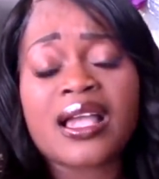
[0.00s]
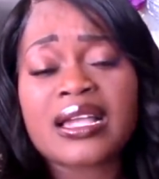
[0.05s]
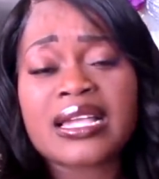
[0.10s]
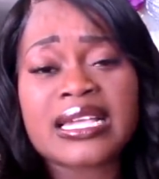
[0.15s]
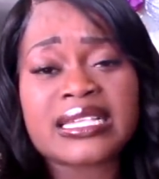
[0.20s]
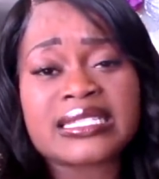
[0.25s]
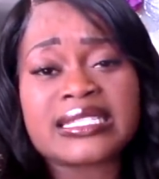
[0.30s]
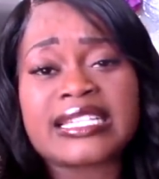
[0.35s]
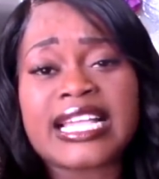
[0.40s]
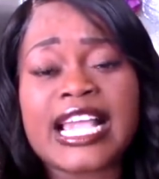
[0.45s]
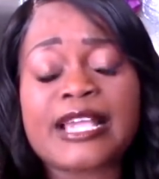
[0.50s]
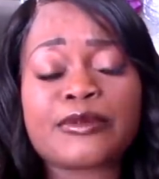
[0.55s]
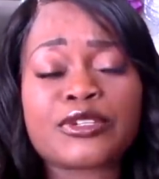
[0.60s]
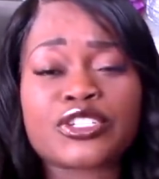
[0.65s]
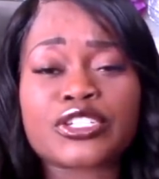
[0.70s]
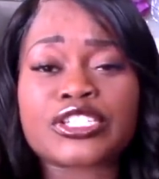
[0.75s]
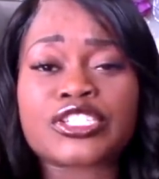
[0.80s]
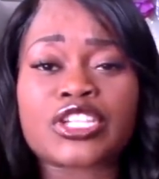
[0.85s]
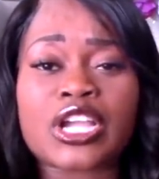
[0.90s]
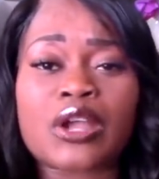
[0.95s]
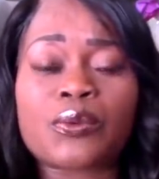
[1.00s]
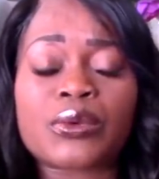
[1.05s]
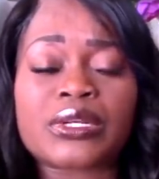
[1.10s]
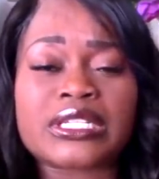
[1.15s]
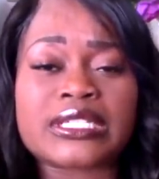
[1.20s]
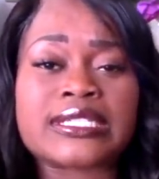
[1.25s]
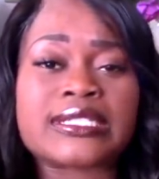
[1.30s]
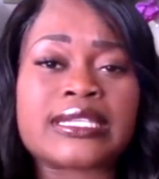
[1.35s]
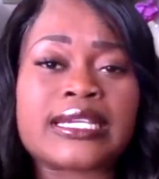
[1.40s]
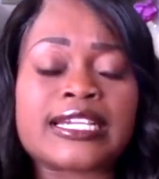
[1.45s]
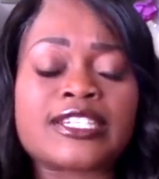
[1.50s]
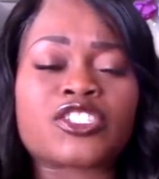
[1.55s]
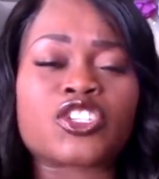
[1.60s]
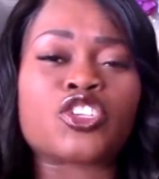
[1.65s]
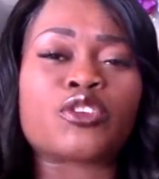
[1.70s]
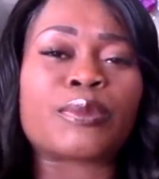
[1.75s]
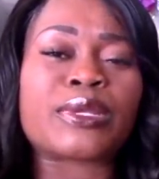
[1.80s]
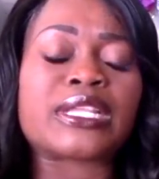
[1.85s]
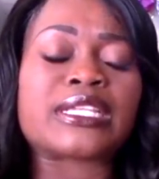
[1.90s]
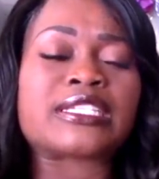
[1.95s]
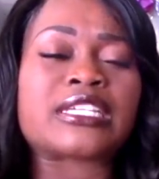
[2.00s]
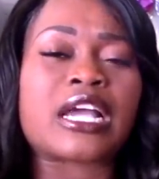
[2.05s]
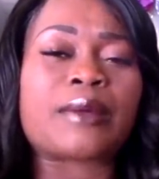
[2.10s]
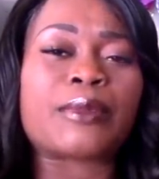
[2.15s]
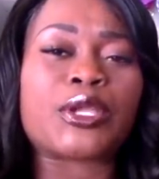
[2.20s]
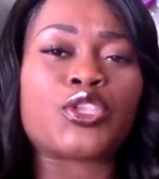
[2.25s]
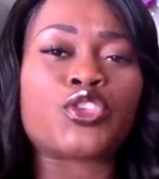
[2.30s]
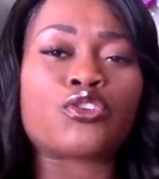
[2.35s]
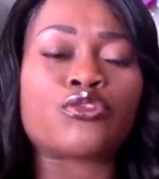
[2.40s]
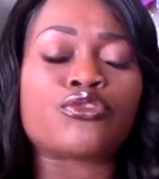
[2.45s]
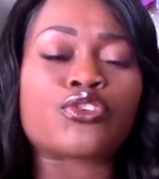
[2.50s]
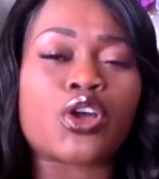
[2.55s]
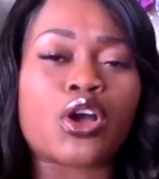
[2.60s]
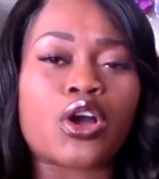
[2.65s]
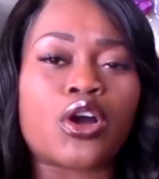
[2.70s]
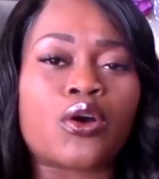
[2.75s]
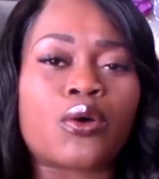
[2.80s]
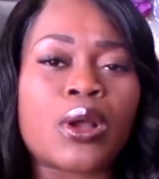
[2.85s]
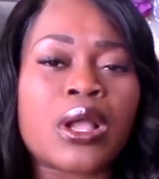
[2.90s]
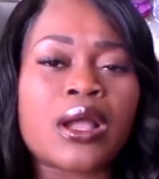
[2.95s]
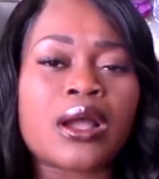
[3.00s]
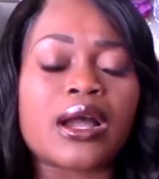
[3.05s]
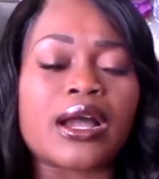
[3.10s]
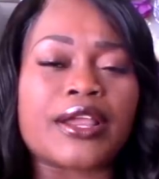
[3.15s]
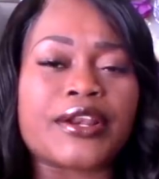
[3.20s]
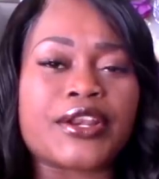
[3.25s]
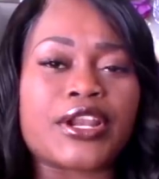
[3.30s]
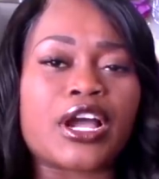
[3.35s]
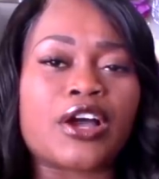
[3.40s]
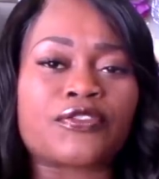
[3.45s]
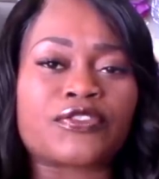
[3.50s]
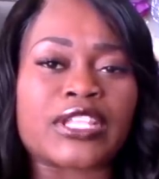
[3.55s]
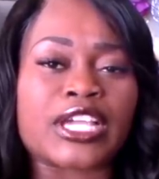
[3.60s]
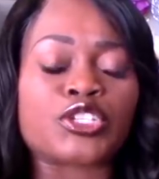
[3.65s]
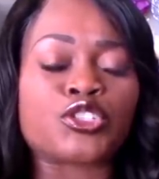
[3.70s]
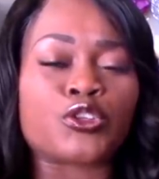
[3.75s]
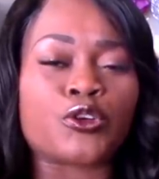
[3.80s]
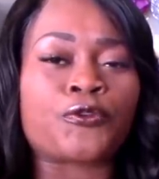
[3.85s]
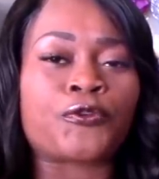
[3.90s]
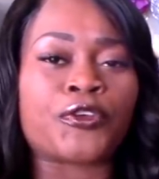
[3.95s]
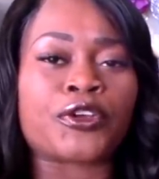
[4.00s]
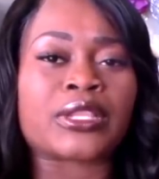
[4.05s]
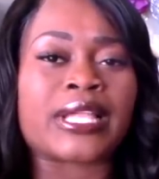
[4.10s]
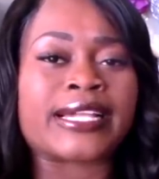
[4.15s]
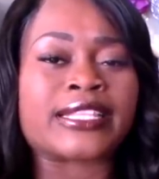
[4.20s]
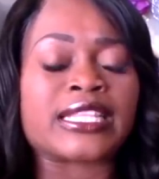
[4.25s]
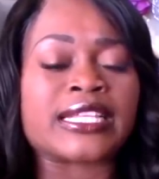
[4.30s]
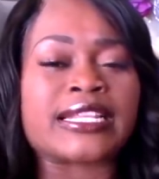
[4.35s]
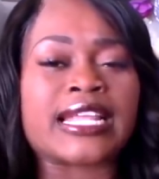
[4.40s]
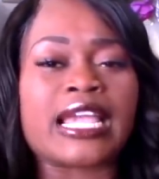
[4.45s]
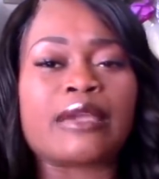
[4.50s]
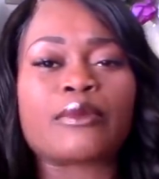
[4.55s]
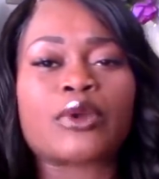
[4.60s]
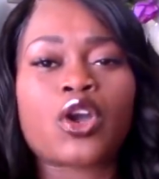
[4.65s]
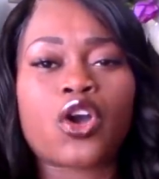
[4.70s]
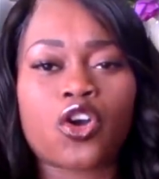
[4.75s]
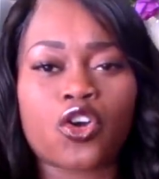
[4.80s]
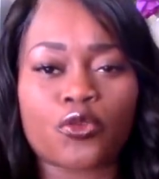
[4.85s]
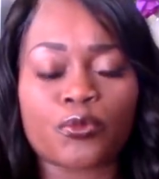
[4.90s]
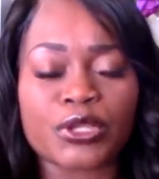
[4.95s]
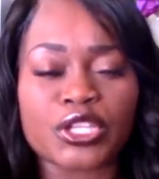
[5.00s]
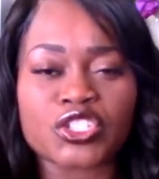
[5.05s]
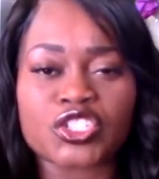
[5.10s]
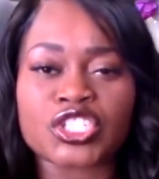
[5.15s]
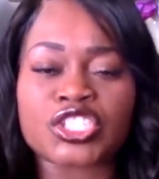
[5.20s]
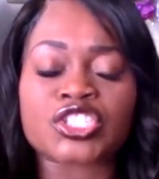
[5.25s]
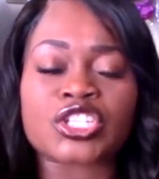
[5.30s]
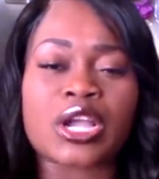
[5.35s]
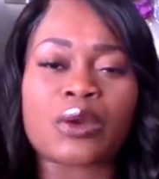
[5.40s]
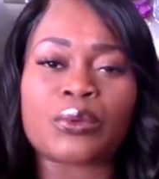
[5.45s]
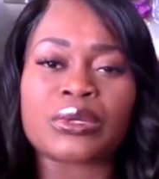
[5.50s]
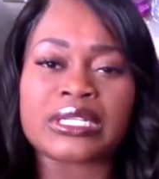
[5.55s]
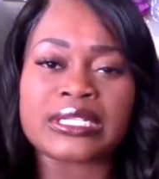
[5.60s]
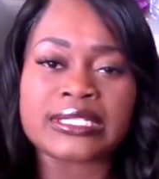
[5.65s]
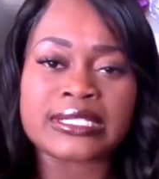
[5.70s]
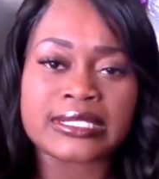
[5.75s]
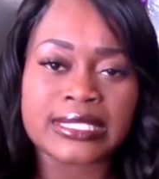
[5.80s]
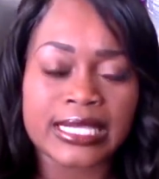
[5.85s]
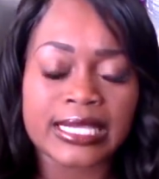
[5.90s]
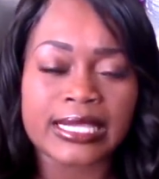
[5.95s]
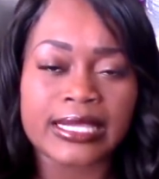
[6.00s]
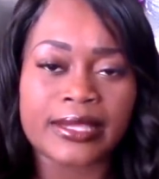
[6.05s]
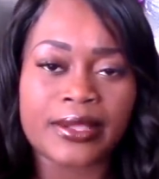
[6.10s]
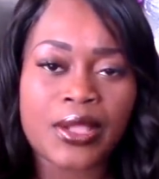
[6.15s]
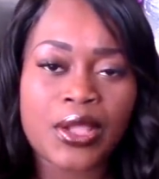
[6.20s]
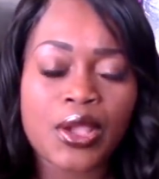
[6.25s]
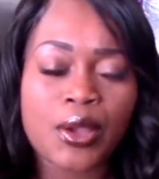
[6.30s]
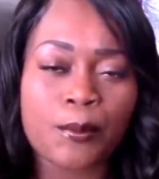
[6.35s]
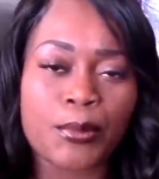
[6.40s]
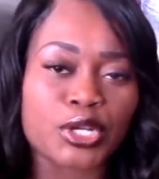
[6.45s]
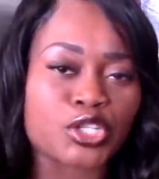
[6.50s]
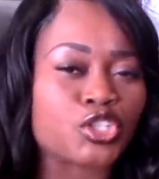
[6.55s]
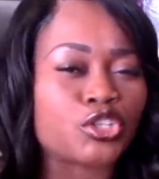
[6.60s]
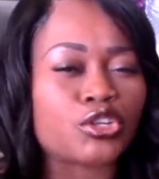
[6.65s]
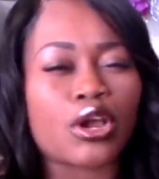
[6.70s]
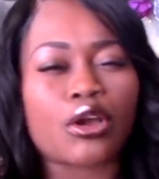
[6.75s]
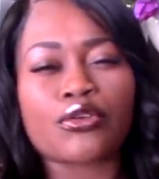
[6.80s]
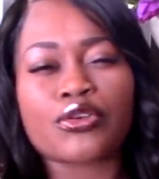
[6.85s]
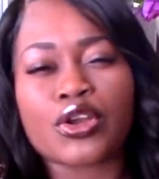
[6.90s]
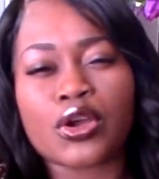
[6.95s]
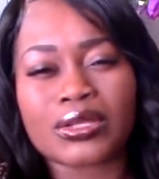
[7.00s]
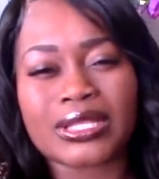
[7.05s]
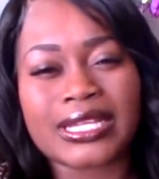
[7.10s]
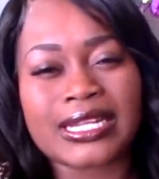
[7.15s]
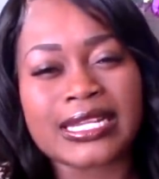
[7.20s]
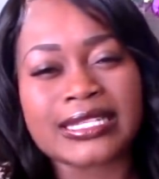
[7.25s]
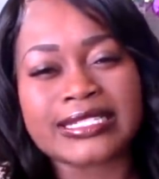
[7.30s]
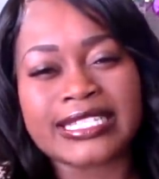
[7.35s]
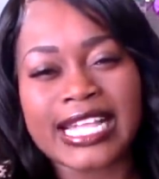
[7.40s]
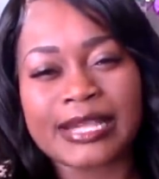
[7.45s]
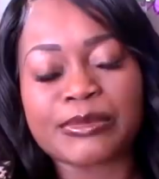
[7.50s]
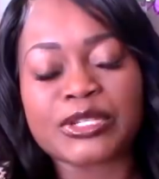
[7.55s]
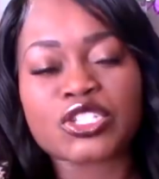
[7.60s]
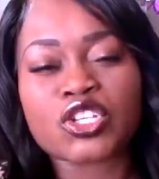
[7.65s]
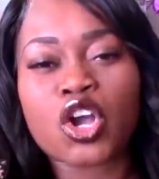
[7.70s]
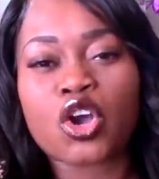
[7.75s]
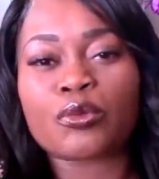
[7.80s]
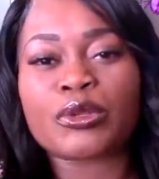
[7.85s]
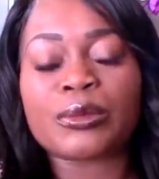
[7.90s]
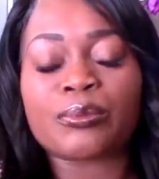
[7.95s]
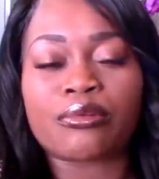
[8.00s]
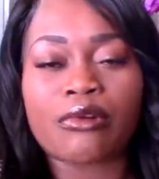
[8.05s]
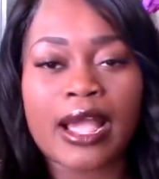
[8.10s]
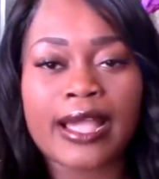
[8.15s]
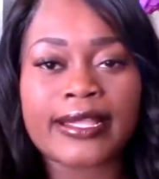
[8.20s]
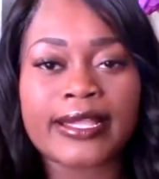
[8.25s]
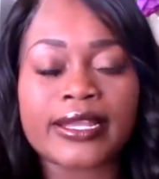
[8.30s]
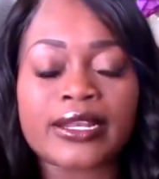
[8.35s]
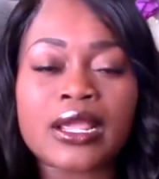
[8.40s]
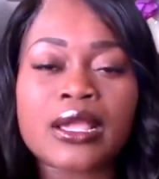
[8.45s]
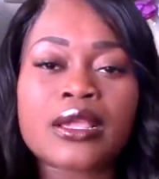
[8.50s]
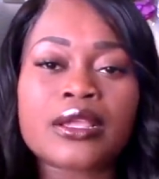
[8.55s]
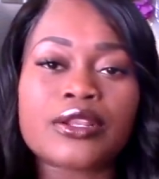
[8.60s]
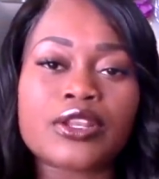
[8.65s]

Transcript: his name should start with a c so you mean to tell me you know enough that you feel like the name kobe should start with a c but you don't know that his name is kobe bryant